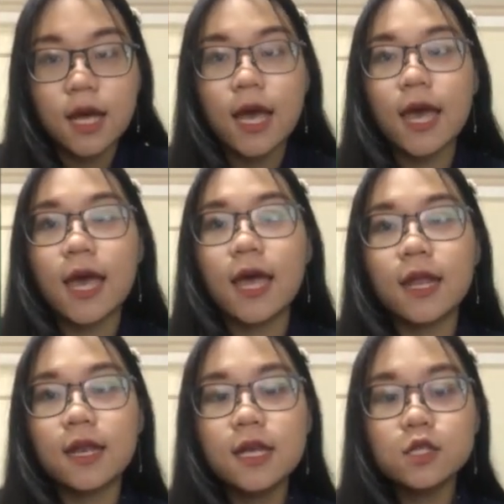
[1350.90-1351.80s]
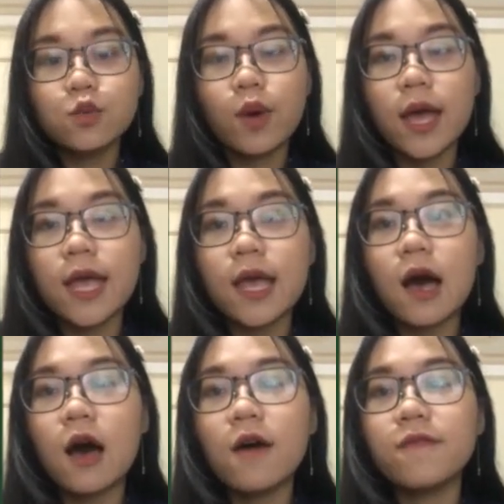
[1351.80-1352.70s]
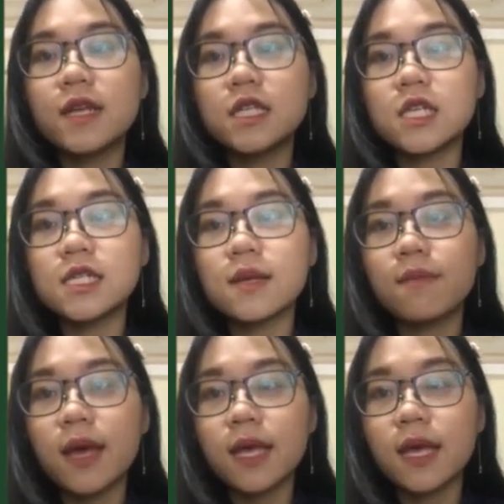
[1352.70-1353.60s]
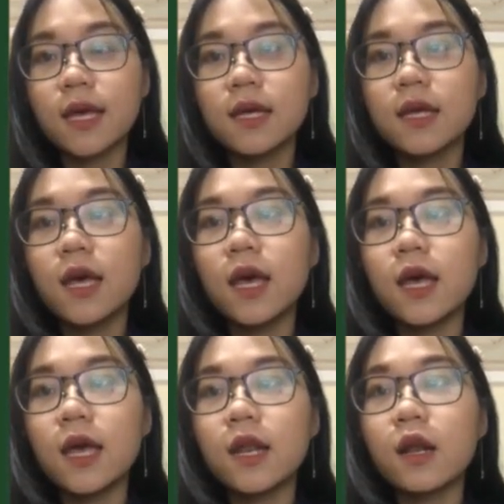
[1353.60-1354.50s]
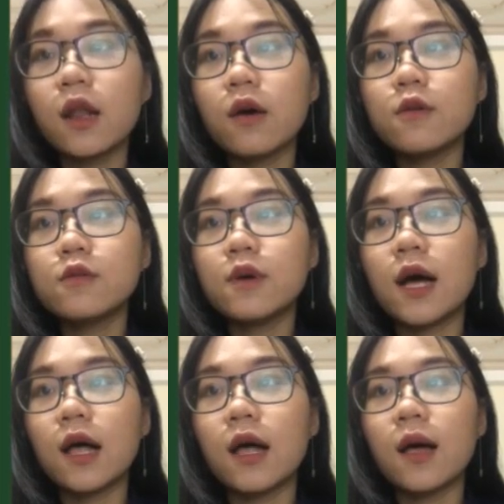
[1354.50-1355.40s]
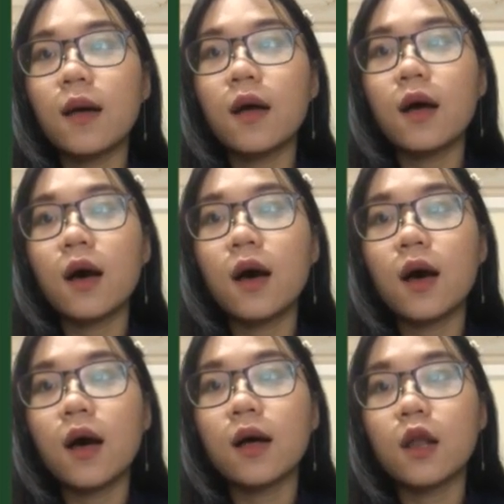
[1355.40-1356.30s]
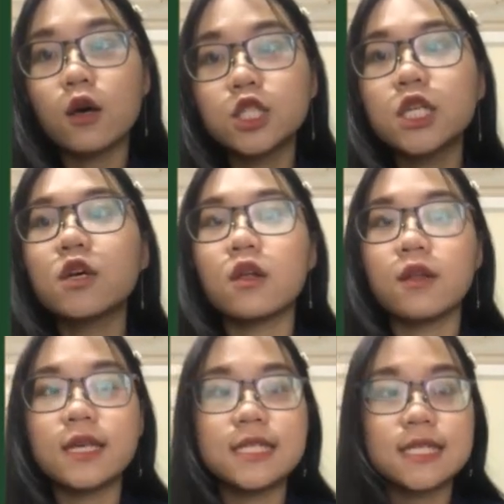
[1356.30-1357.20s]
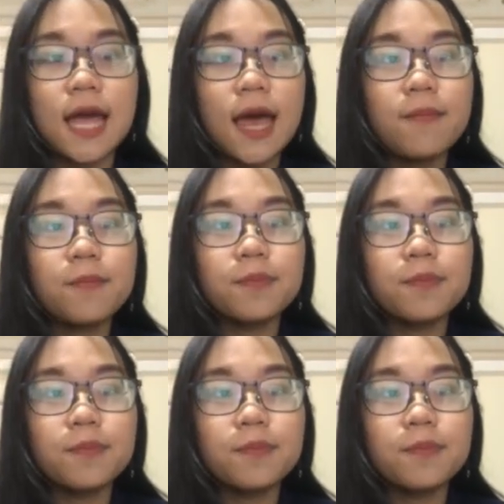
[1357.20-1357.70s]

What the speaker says: And this way of decision making include a logical step.